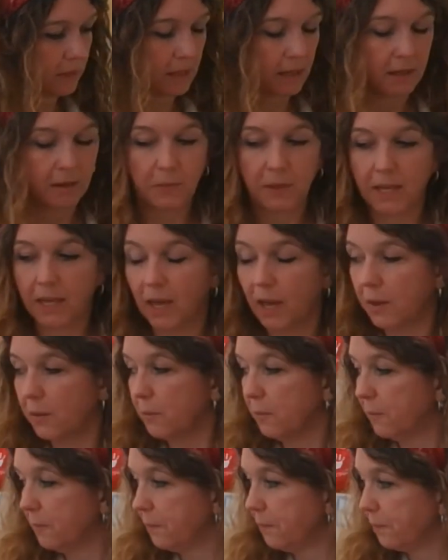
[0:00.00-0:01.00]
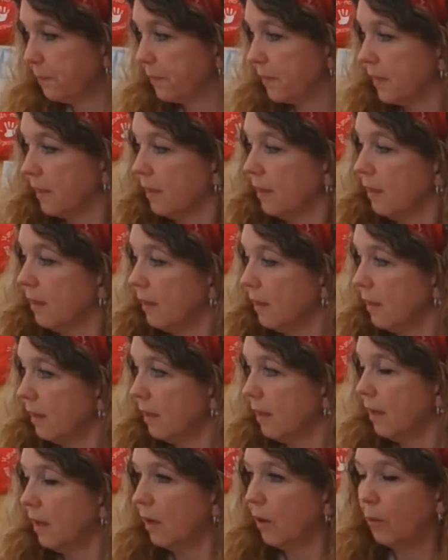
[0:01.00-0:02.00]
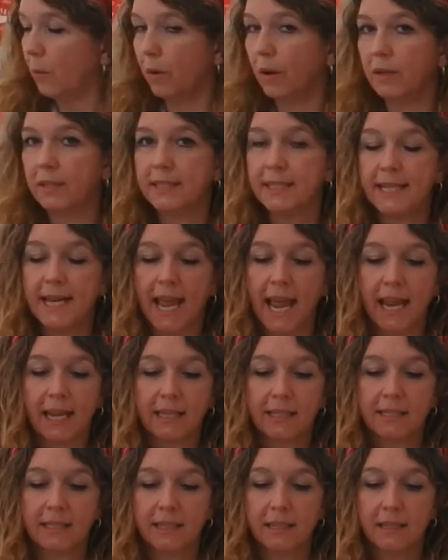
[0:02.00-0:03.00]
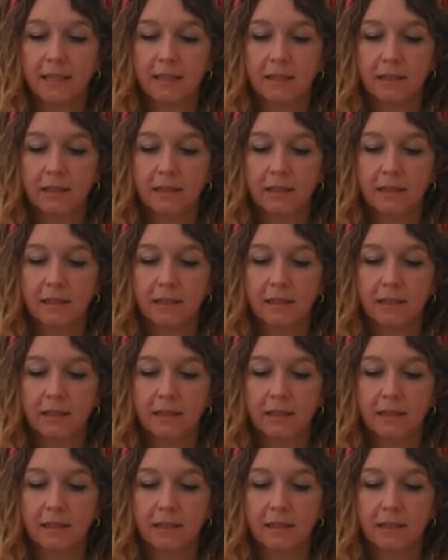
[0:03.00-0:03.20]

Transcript: Here we go. What's next?